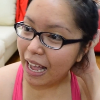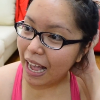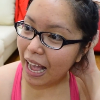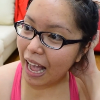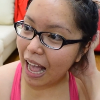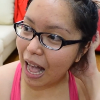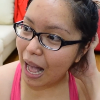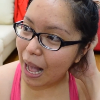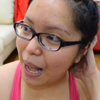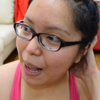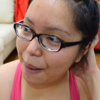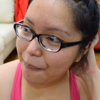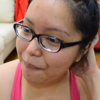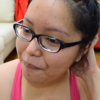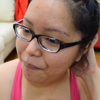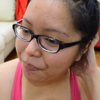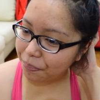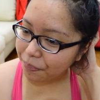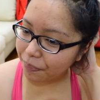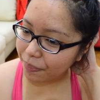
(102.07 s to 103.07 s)

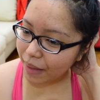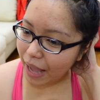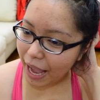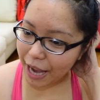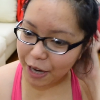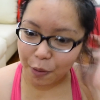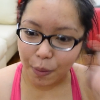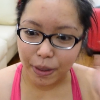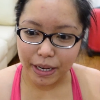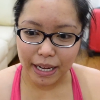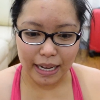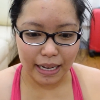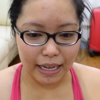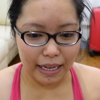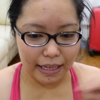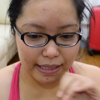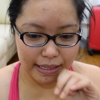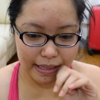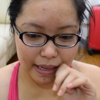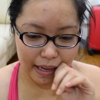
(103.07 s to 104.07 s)
I don't
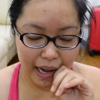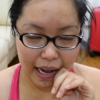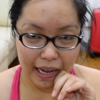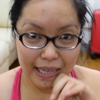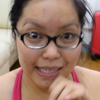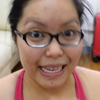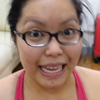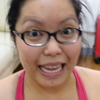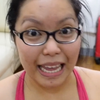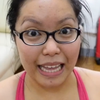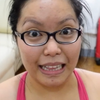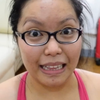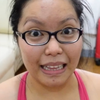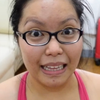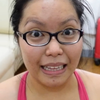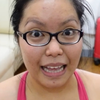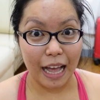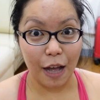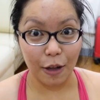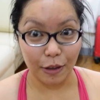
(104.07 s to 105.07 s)
wanna say it
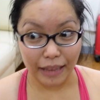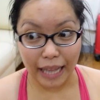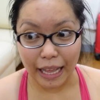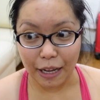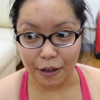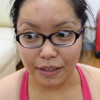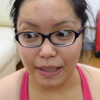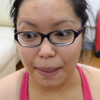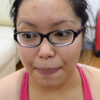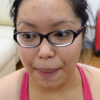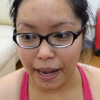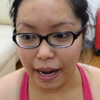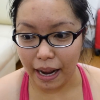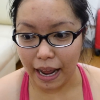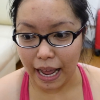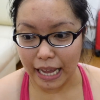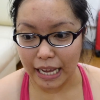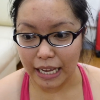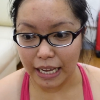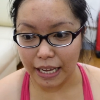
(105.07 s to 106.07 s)
out loud na parang
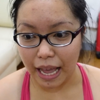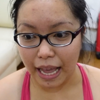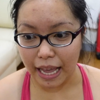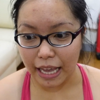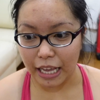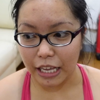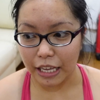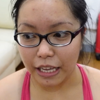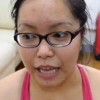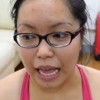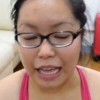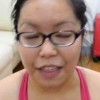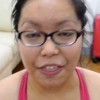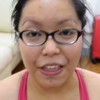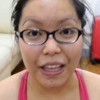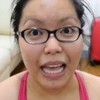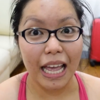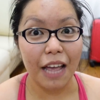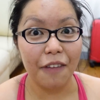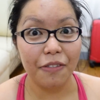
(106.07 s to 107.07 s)
I think
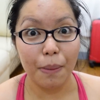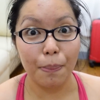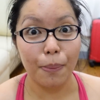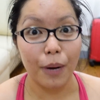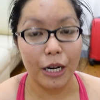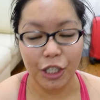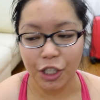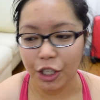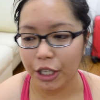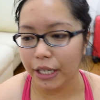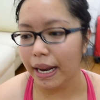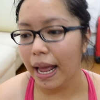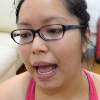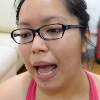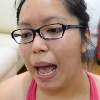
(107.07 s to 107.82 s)
I have depression.